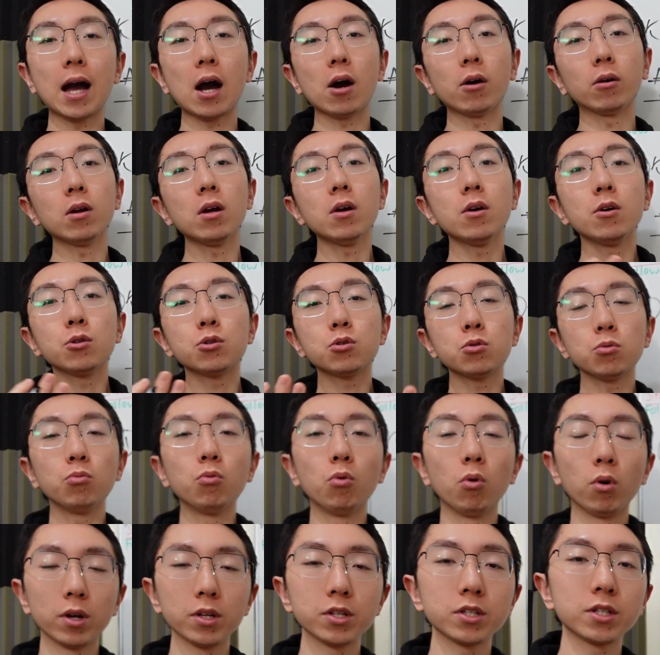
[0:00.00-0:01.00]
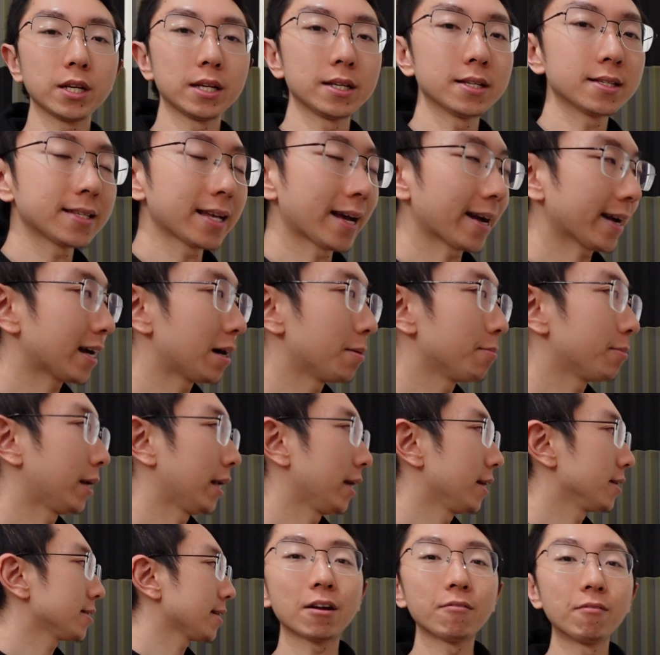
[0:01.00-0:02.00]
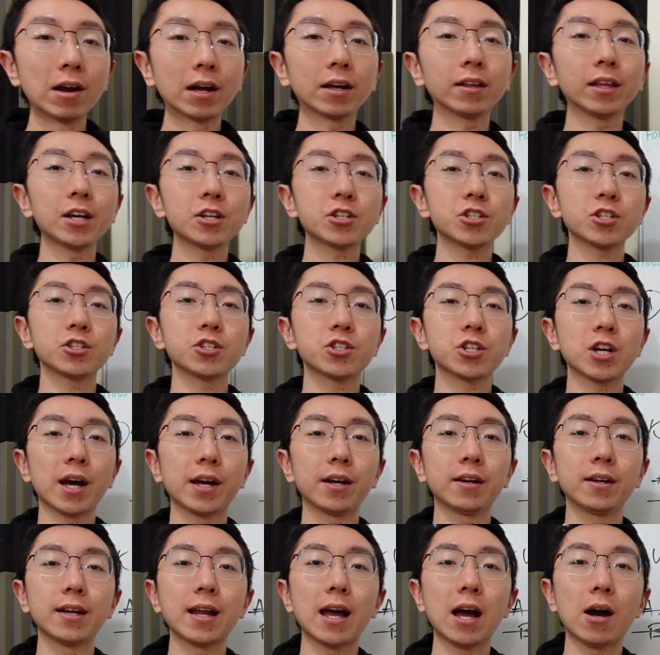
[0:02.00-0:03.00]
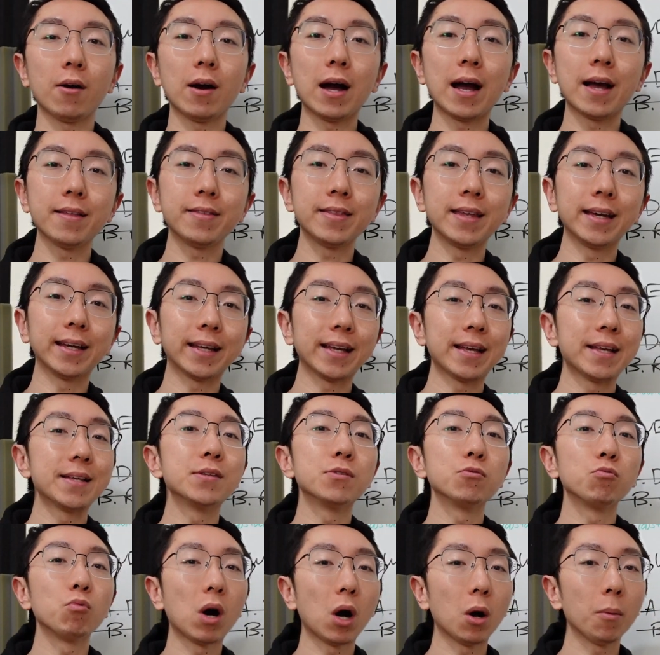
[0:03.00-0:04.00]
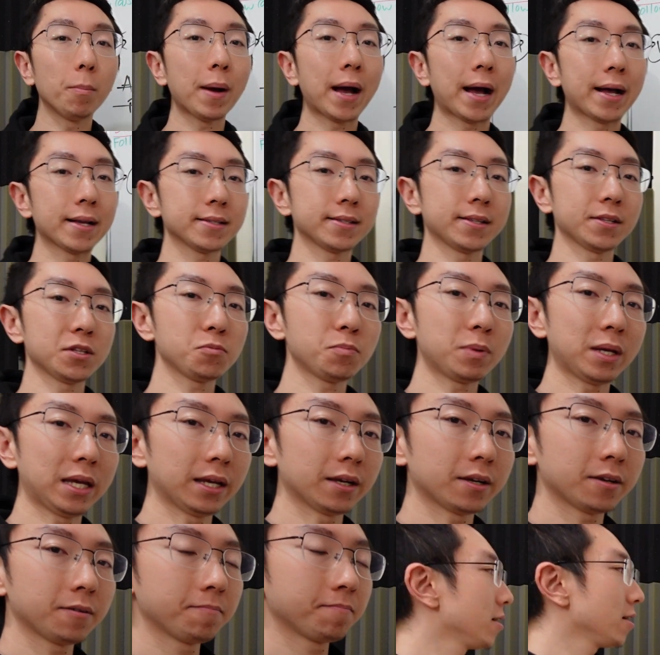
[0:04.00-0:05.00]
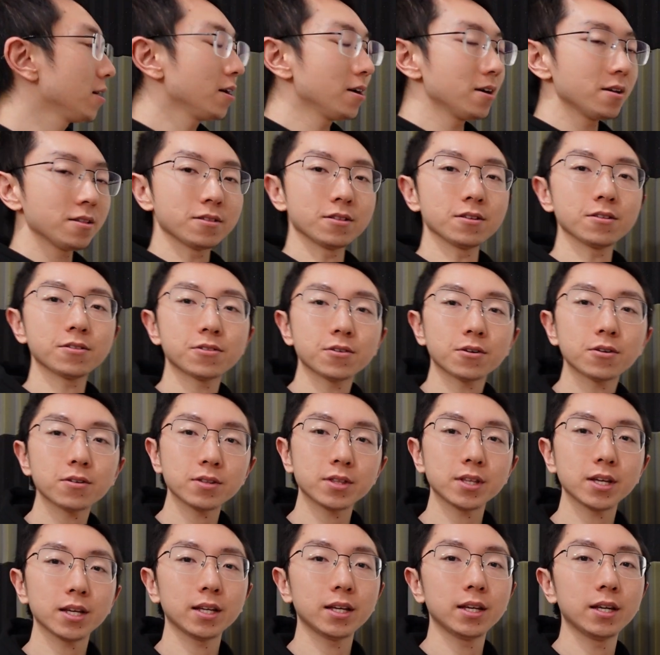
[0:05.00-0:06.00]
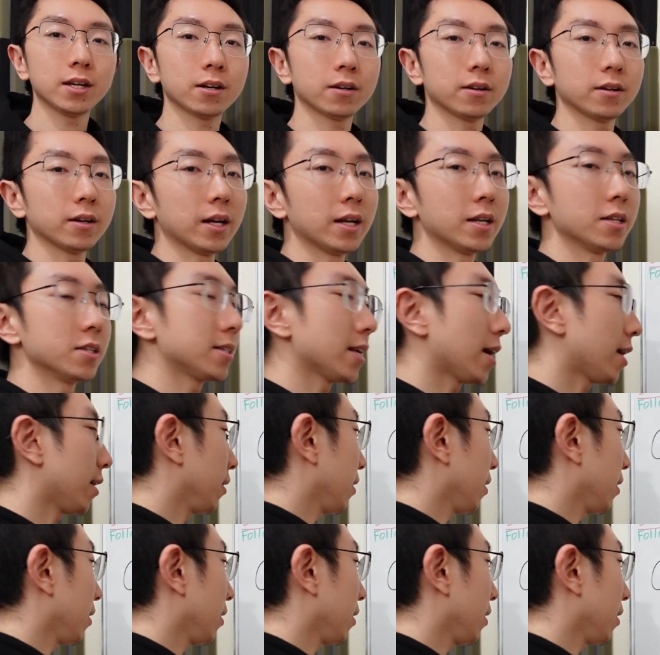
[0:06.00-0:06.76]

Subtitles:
out towards these tech companies. And regulation in China now, I think, is well past its peak. The third thing here is that